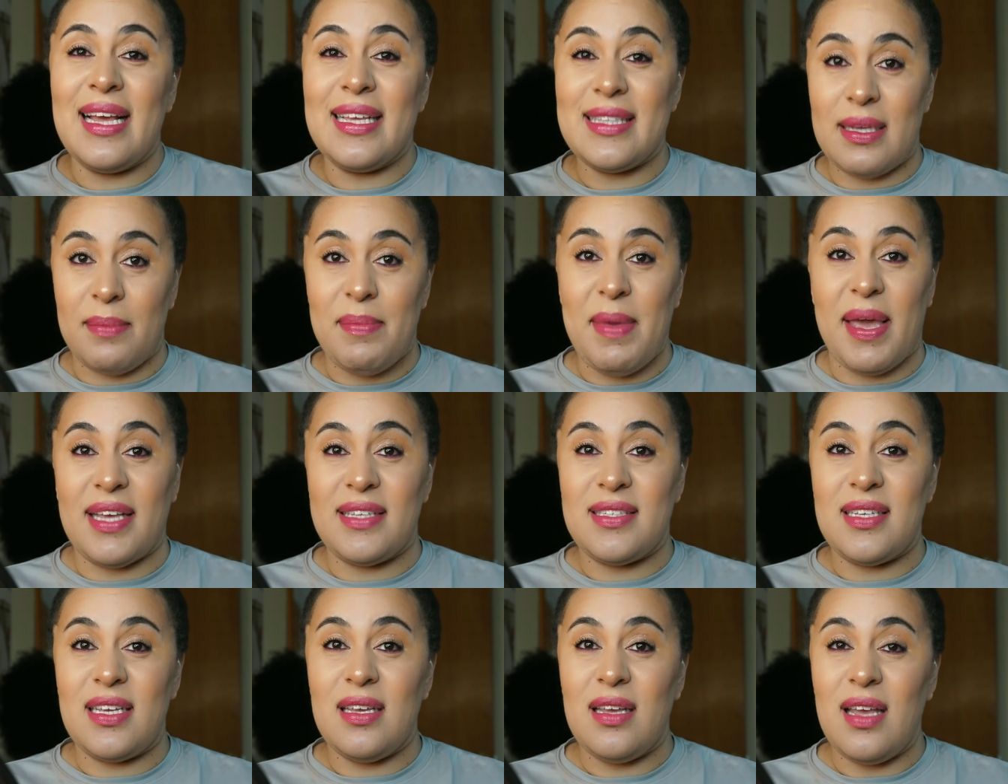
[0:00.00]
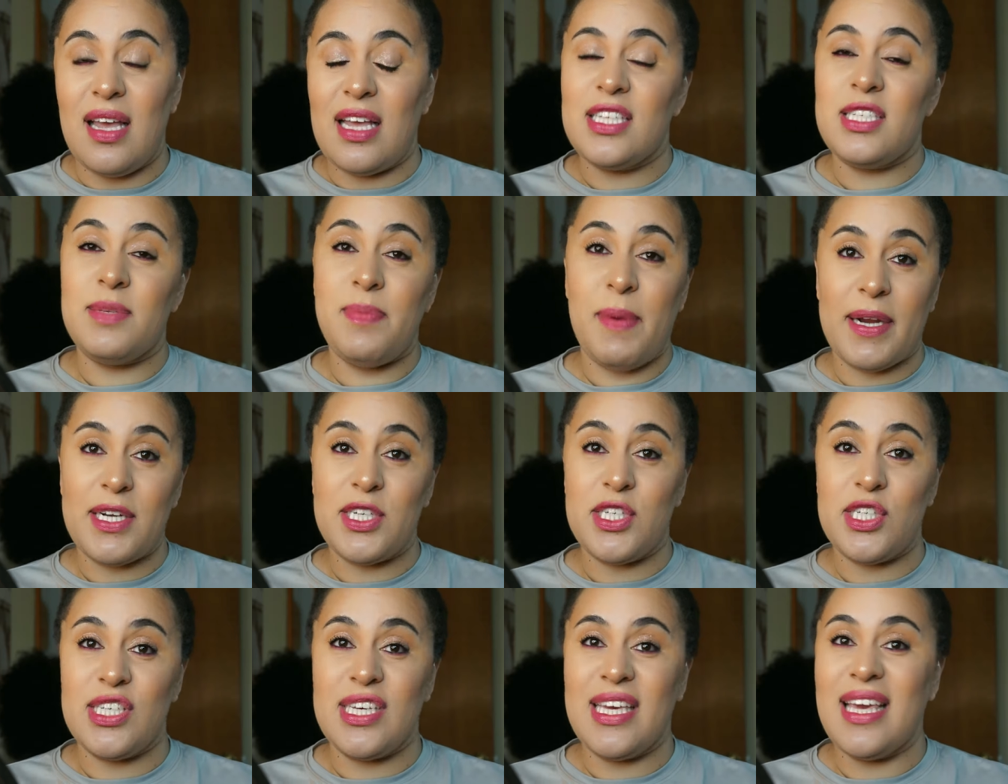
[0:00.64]
It's amazing,
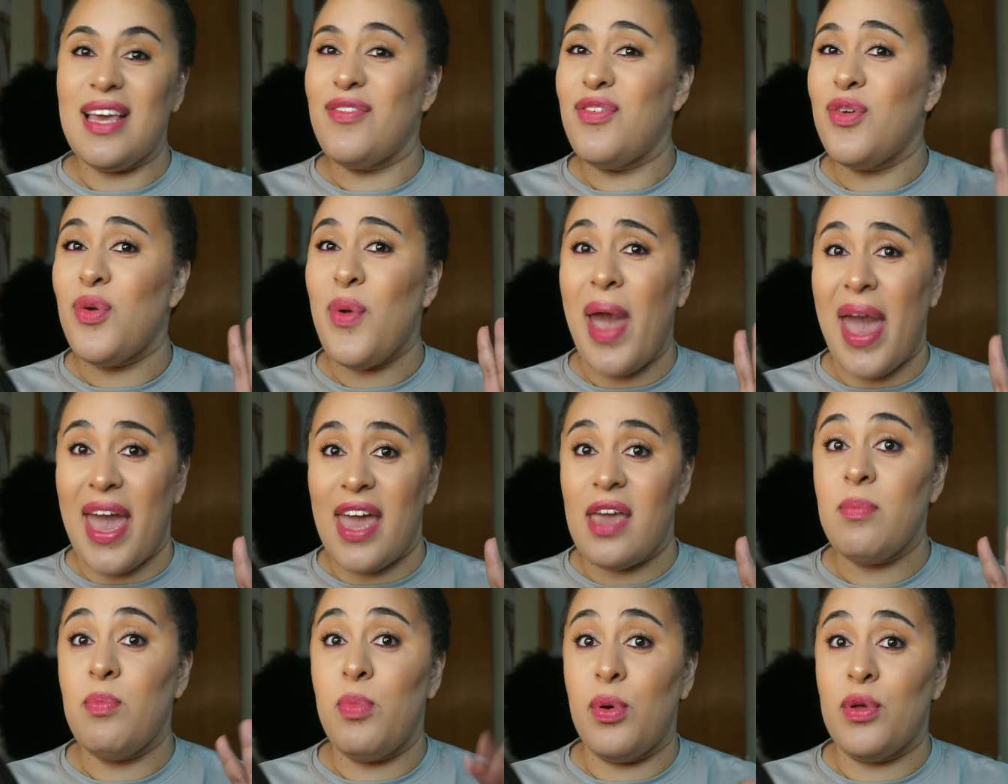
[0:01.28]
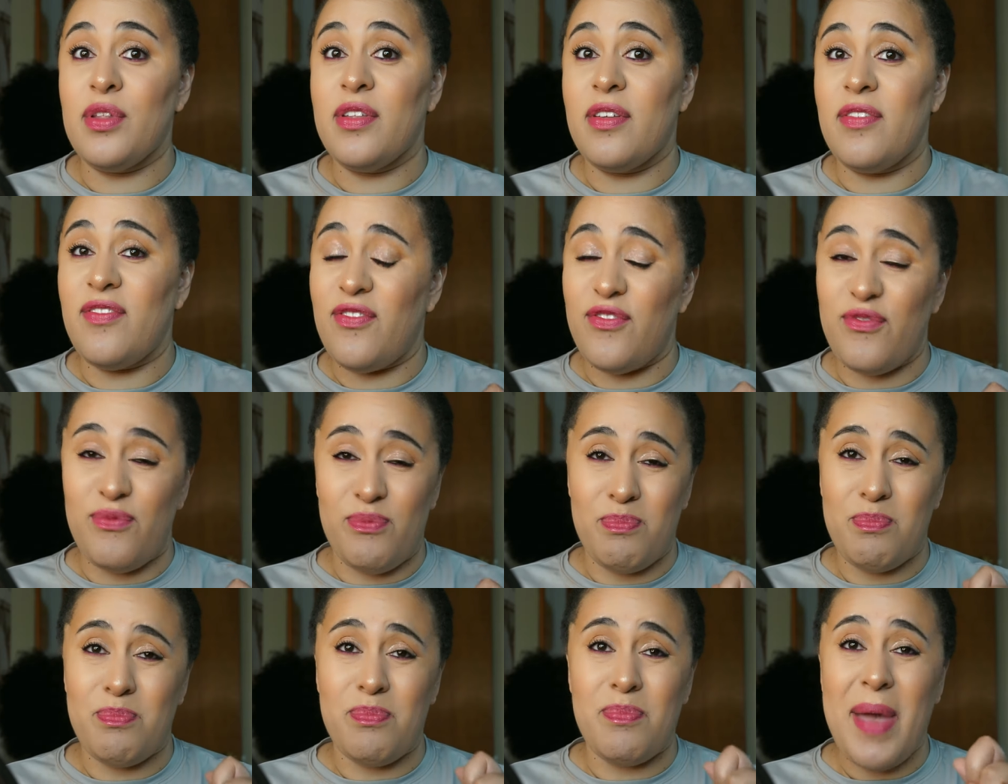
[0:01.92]
especially if you hate
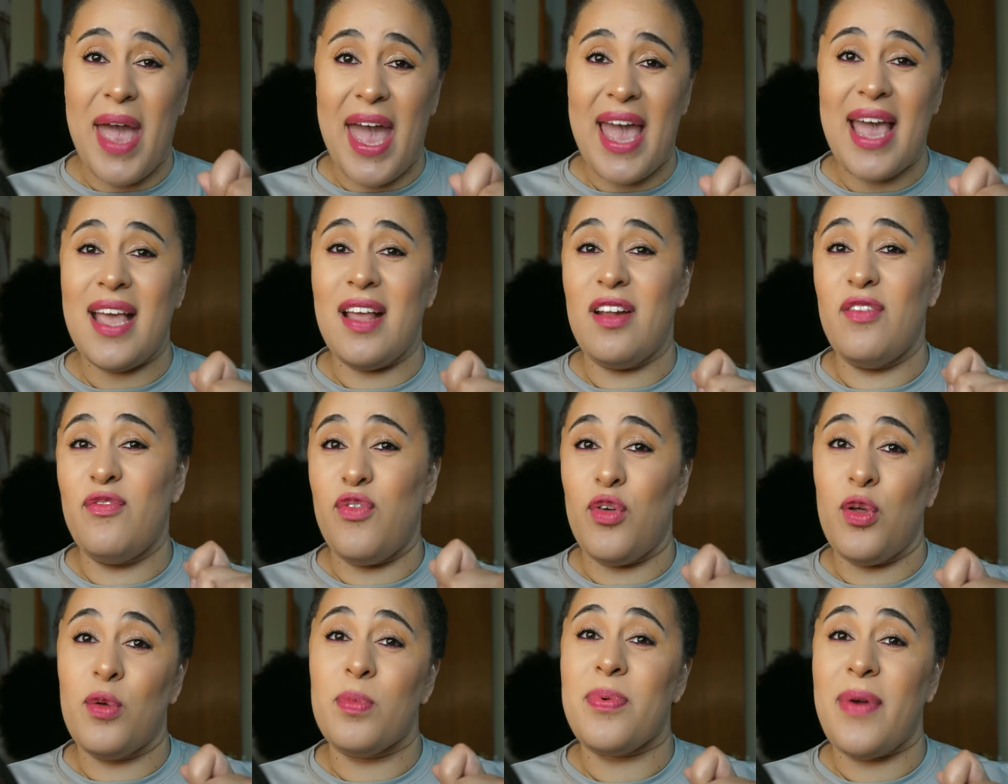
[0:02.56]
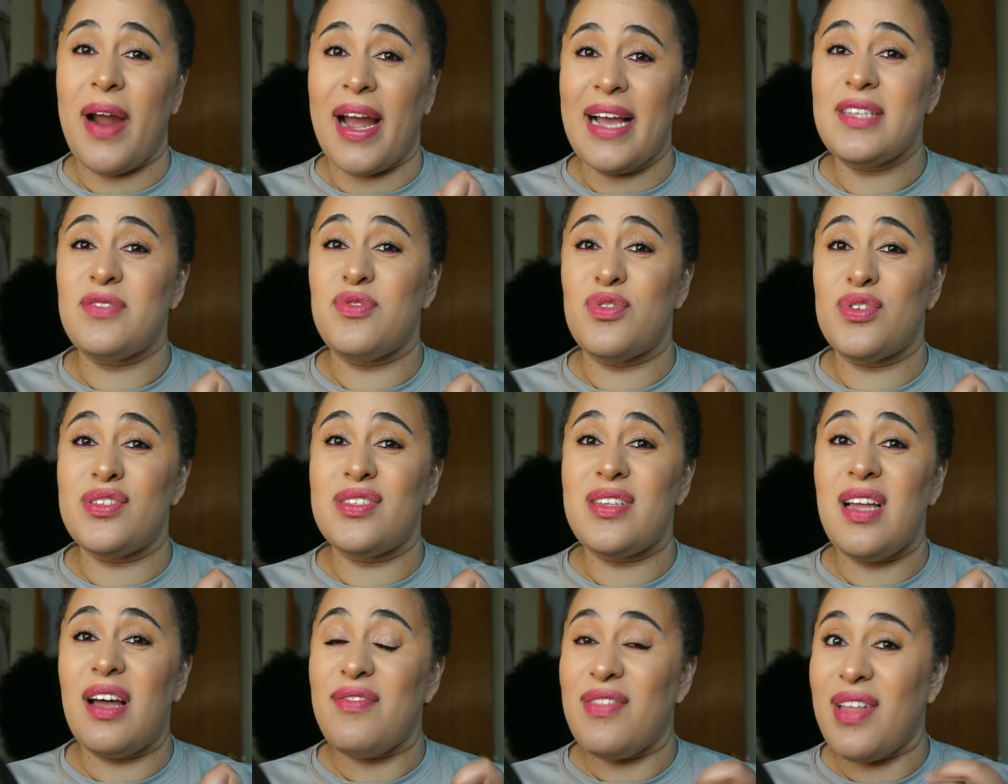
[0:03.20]
paying full price for
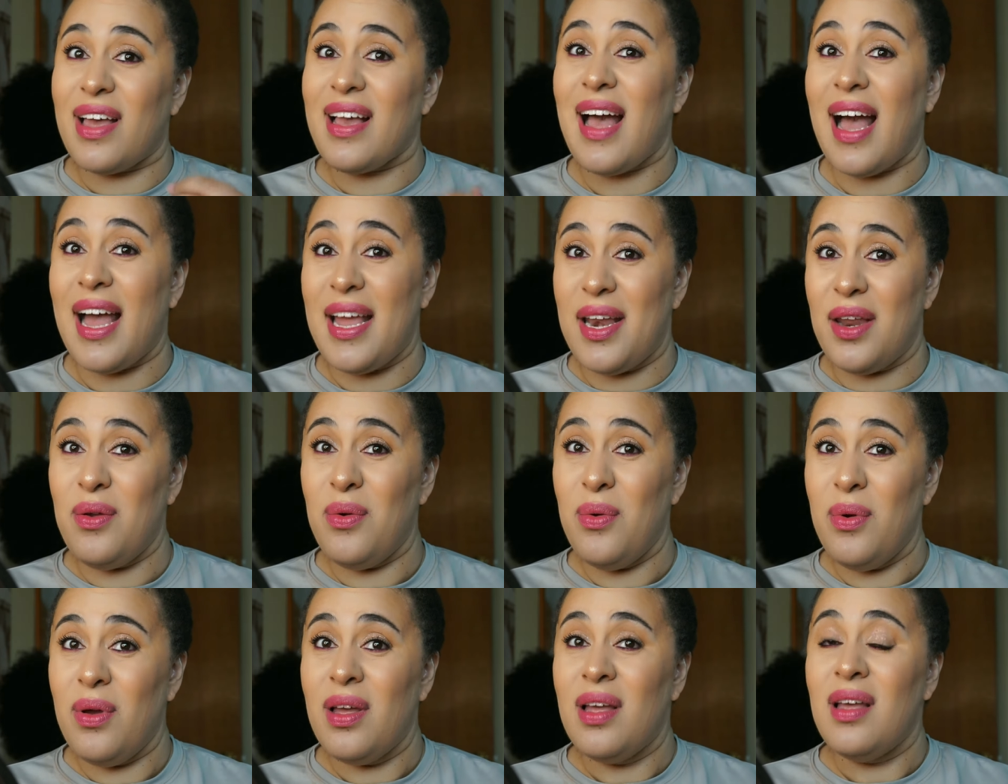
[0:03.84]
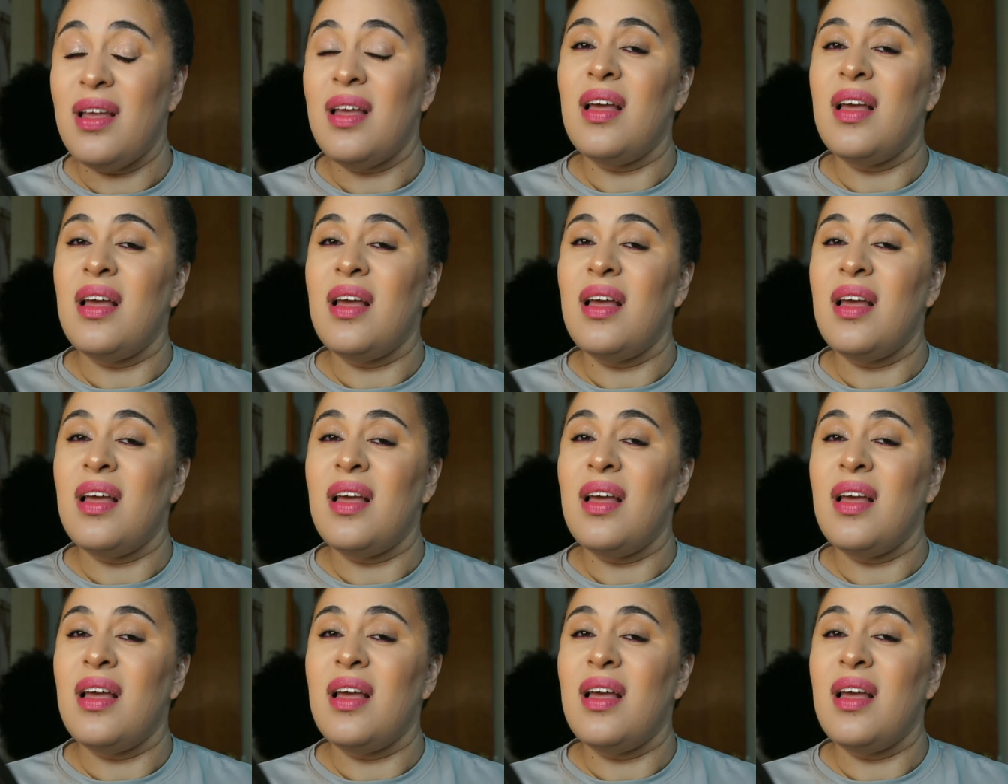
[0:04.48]
stuff like I do.